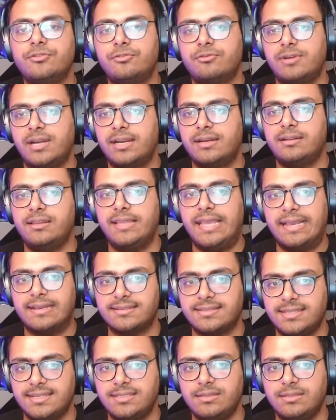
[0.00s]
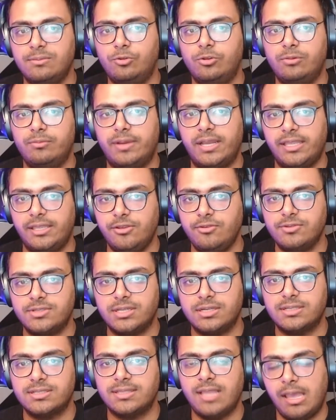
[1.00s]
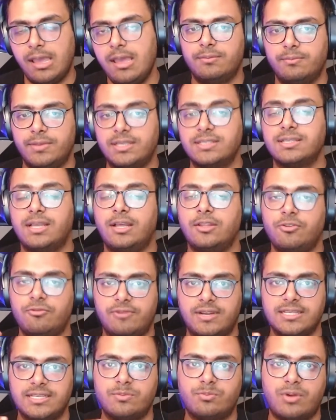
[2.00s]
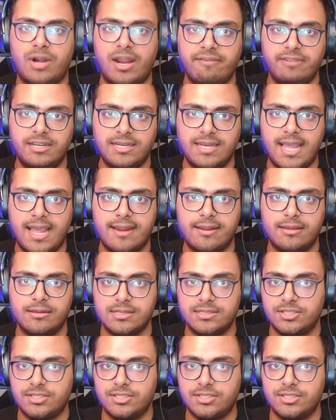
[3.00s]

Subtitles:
directly accessible by users because otherwise private data,